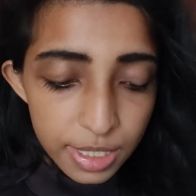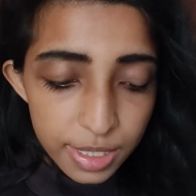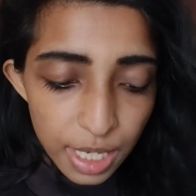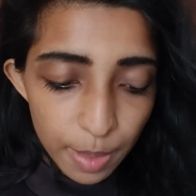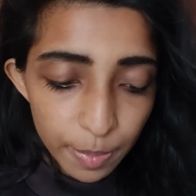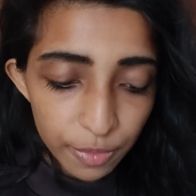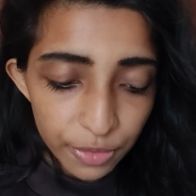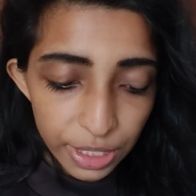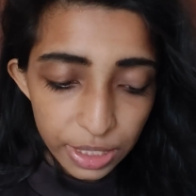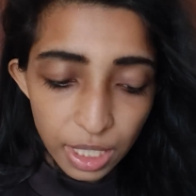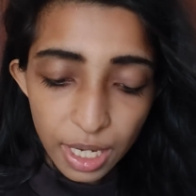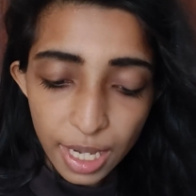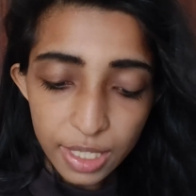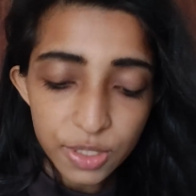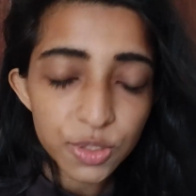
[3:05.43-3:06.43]

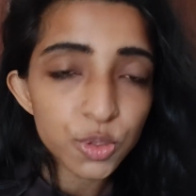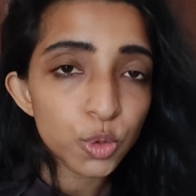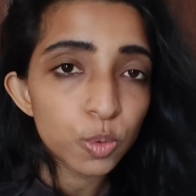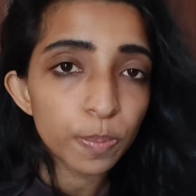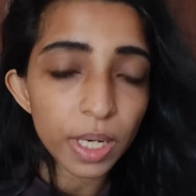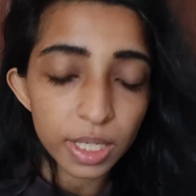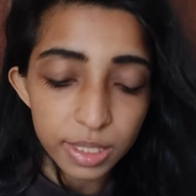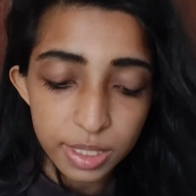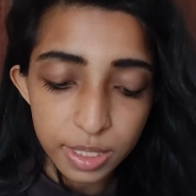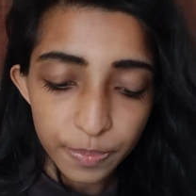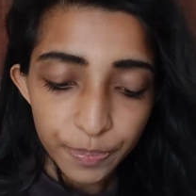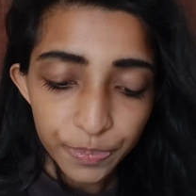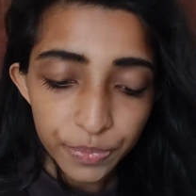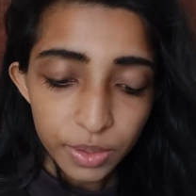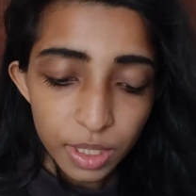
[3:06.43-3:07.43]
Samaveda has two parts:
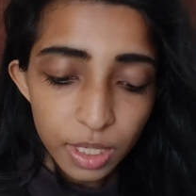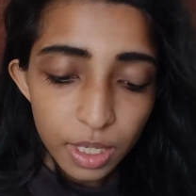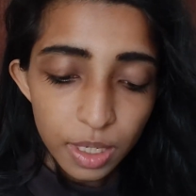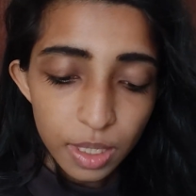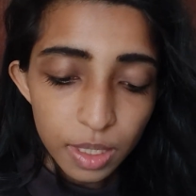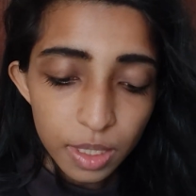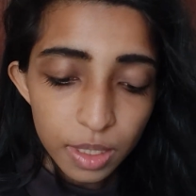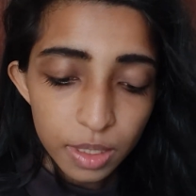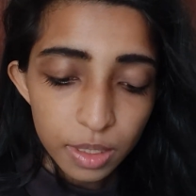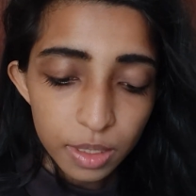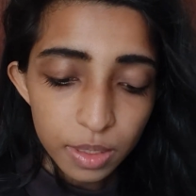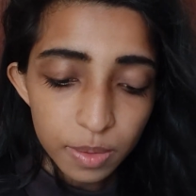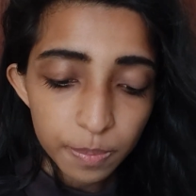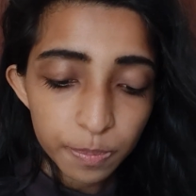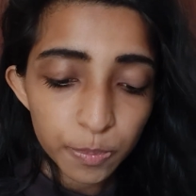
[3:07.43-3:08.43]

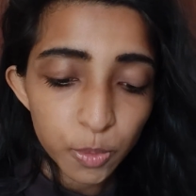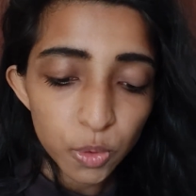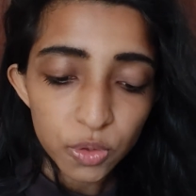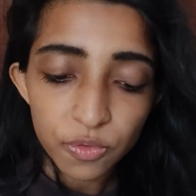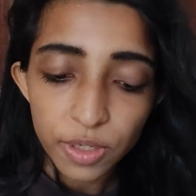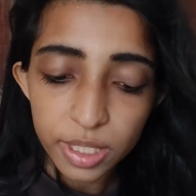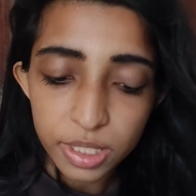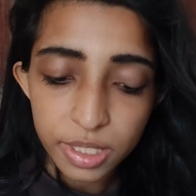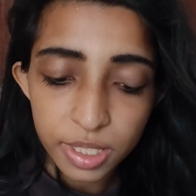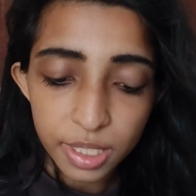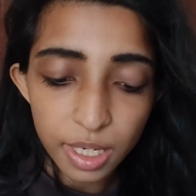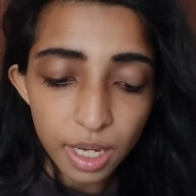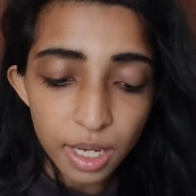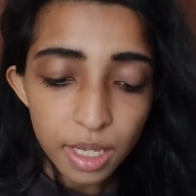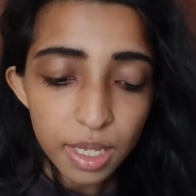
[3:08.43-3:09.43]

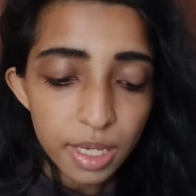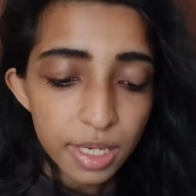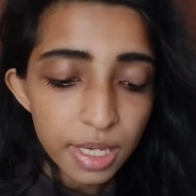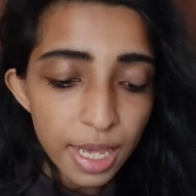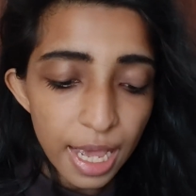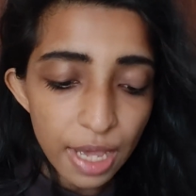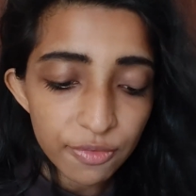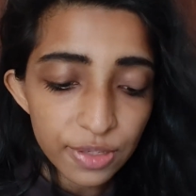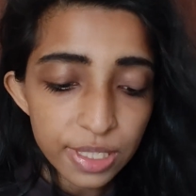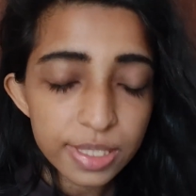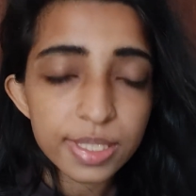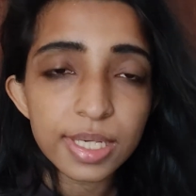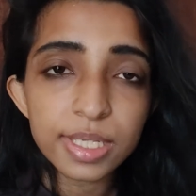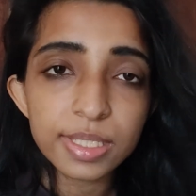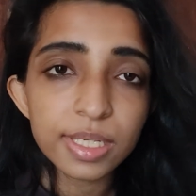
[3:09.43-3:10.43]
Purvarchika, having
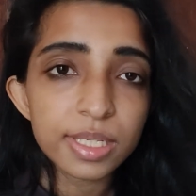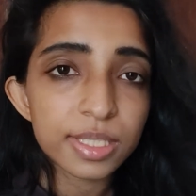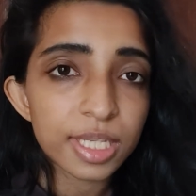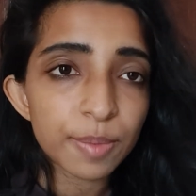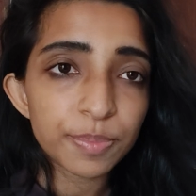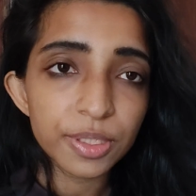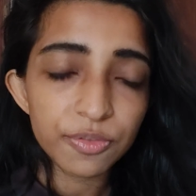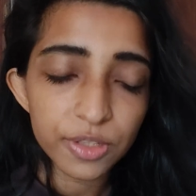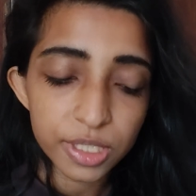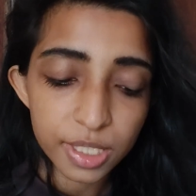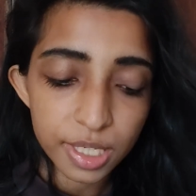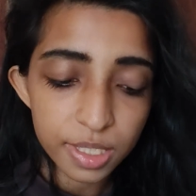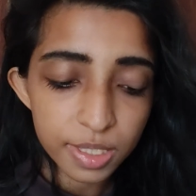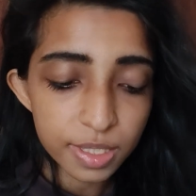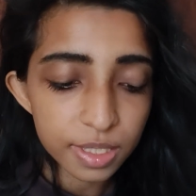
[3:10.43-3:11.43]
6
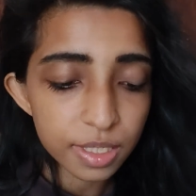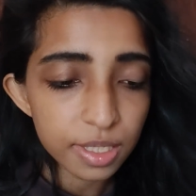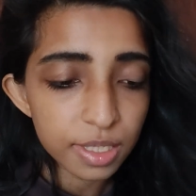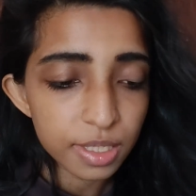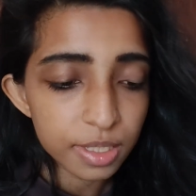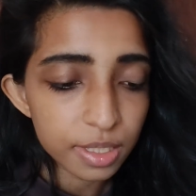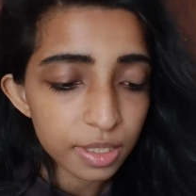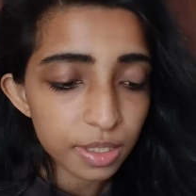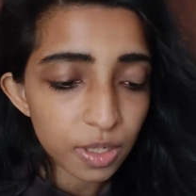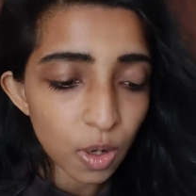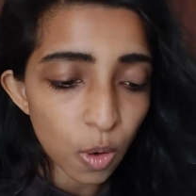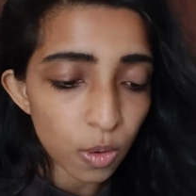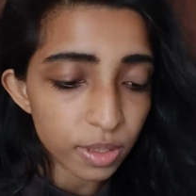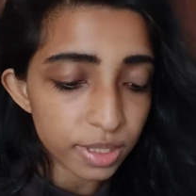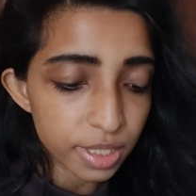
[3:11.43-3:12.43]
subdivisions
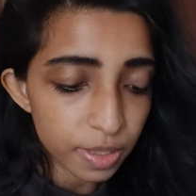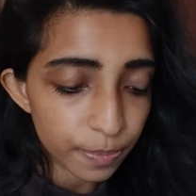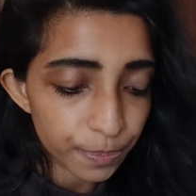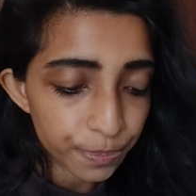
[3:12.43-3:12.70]
called